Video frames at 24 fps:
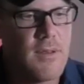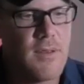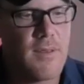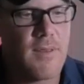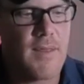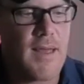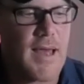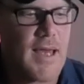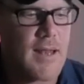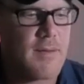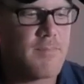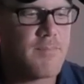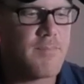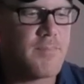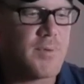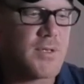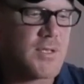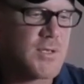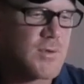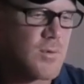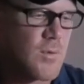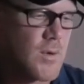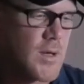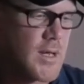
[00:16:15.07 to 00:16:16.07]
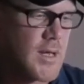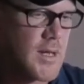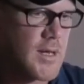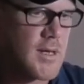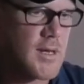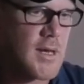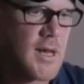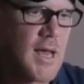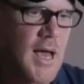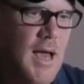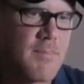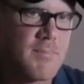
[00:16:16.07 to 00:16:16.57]
that
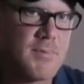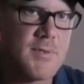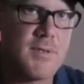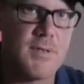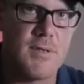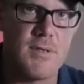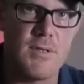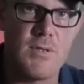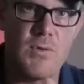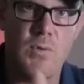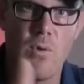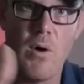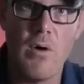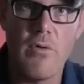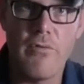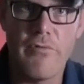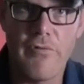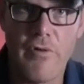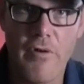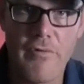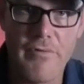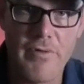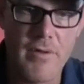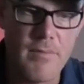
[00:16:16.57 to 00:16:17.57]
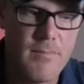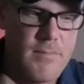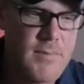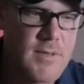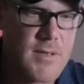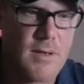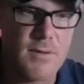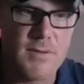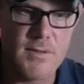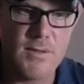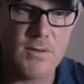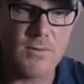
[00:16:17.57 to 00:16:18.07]
between up to 12 of them,
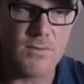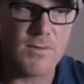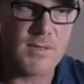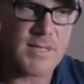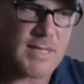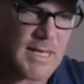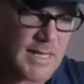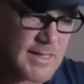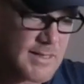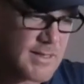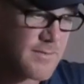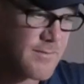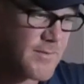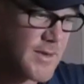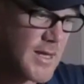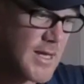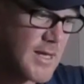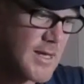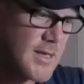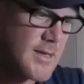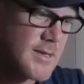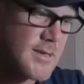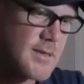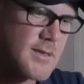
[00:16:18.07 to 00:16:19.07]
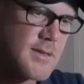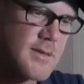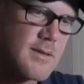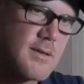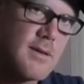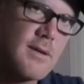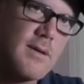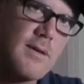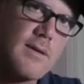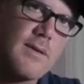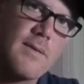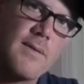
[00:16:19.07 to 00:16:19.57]
so 2 sets of these,